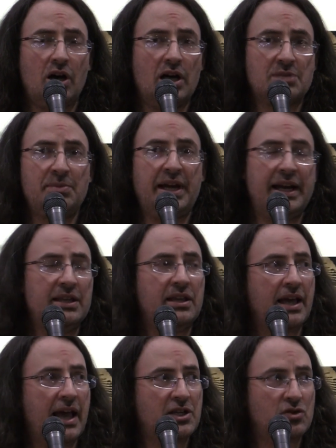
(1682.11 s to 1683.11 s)
cost me
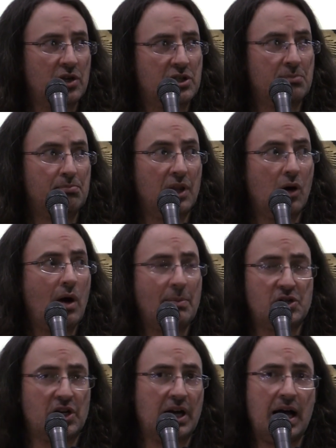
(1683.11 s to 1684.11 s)
anything extra to blow
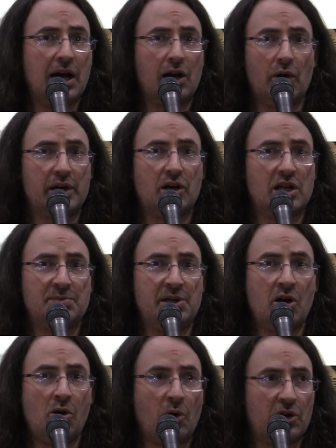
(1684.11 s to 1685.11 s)
up Chicago. It costs
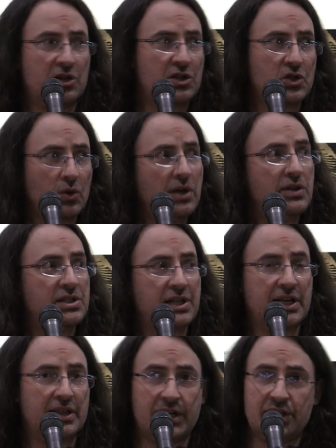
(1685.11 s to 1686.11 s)
me no more to destroy the
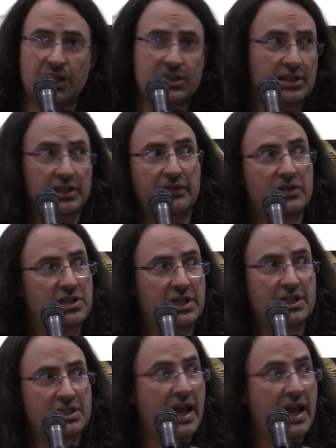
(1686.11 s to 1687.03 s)
city than it does to leave the city